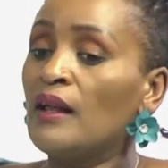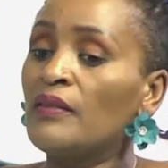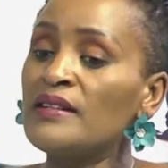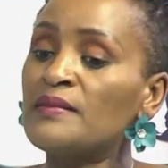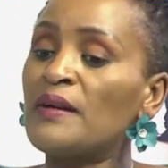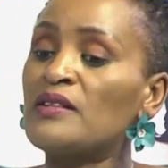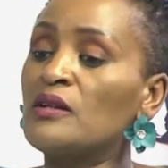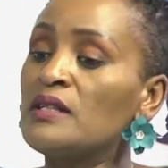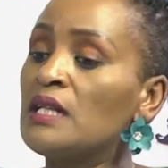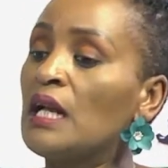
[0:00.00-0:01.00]
This person
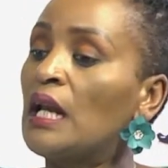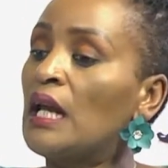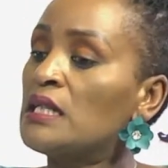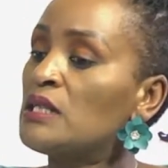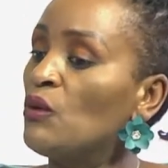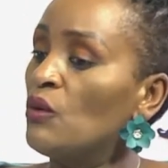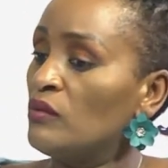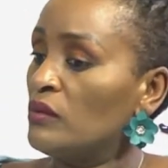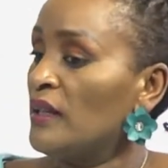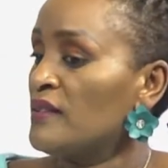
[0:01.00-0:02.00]
is in class, or
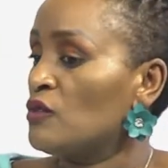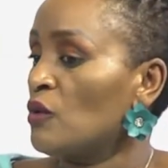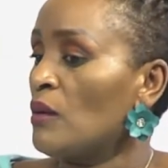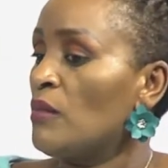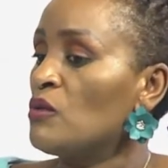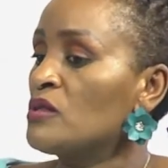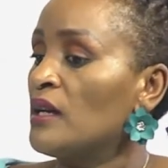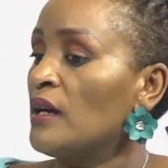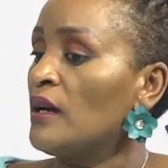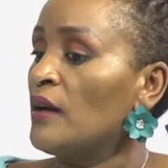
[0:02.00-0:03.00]
let's talk about
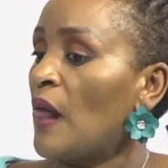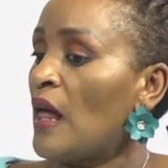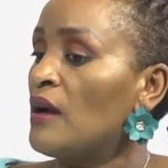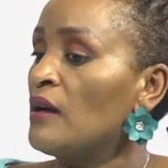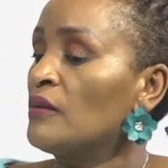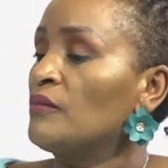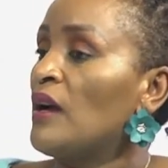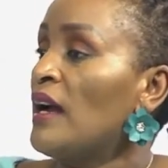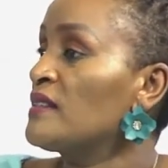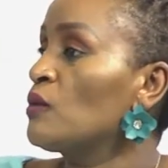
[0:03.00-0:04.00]

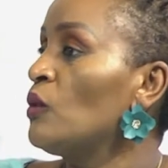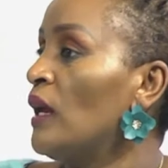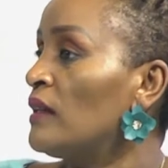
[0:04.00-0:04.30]
high schooler.